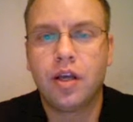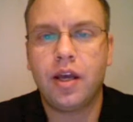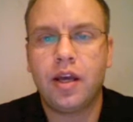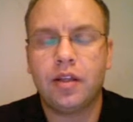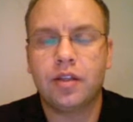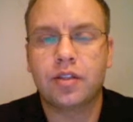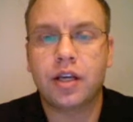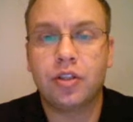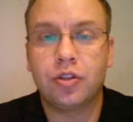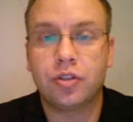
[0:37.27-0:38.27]
and the
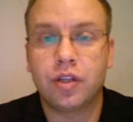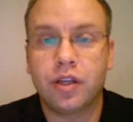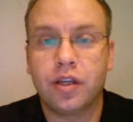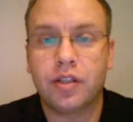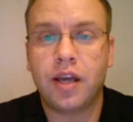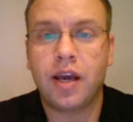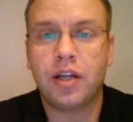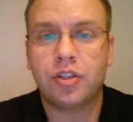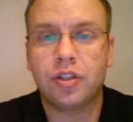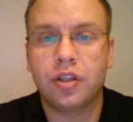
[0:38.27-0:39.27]
schedules that get
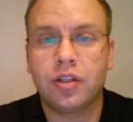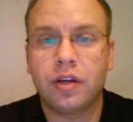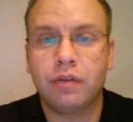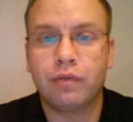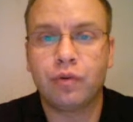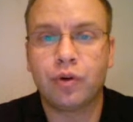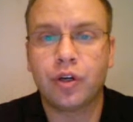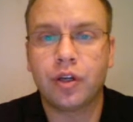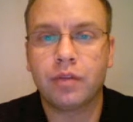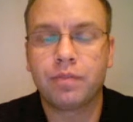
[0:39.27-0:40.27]
attached to the
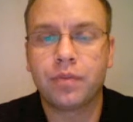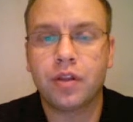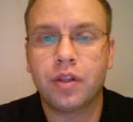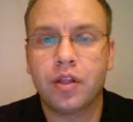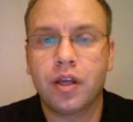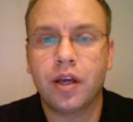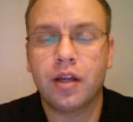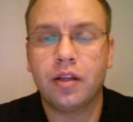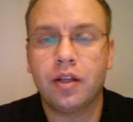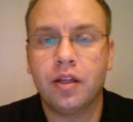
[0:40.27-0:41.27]
1040
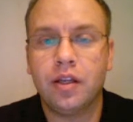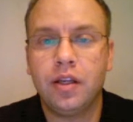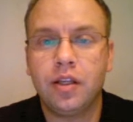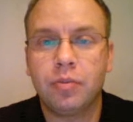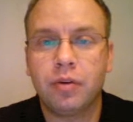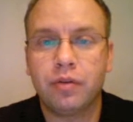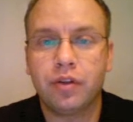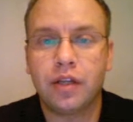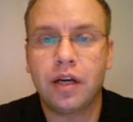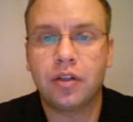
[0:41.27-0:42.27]
that need to be
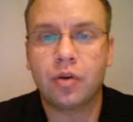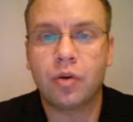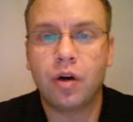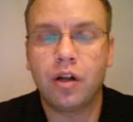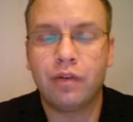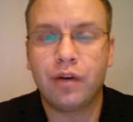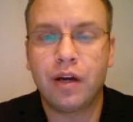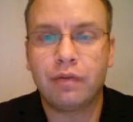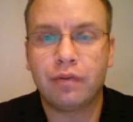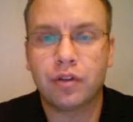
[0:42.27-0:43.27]
filled out to
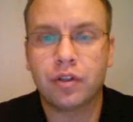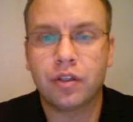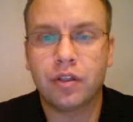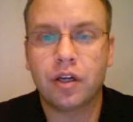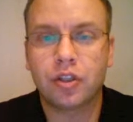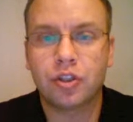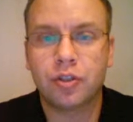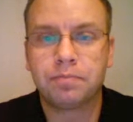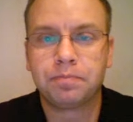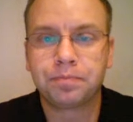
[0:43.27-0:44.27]
qualify for the
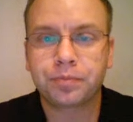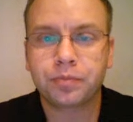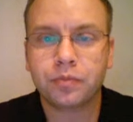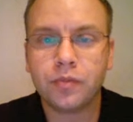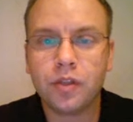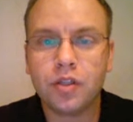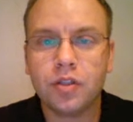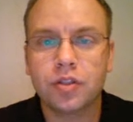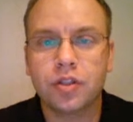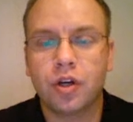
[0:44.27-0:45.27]
deduction.
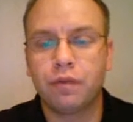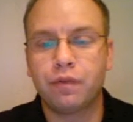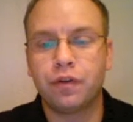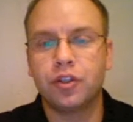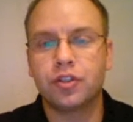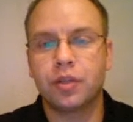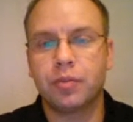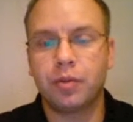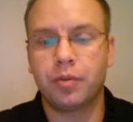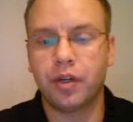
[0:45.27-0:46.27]
So first I'm
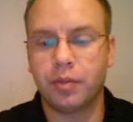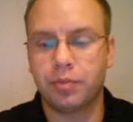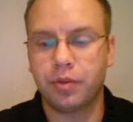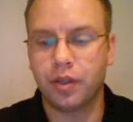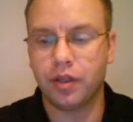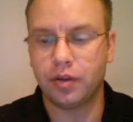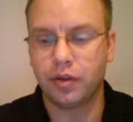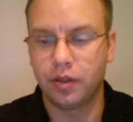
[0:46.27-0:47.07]
going to bring up the